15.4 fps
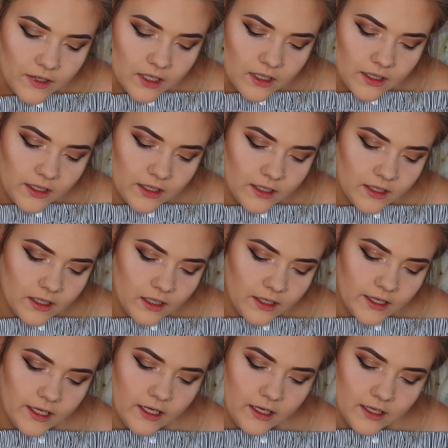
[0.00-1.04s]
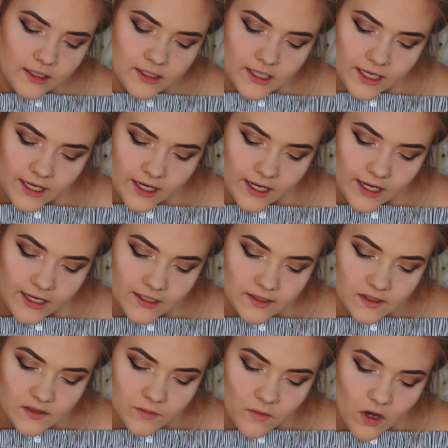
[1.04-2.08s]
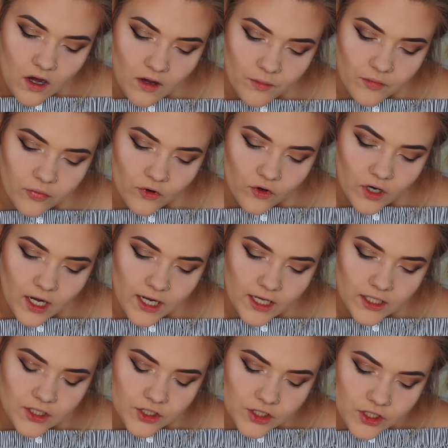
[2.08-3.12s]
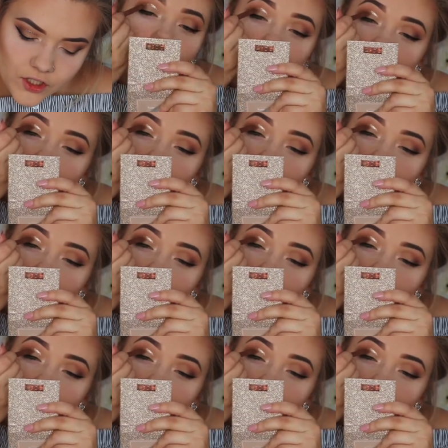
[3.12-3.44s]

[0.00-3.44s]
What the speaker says: bit of glitter in the lid. Gonna take a small brush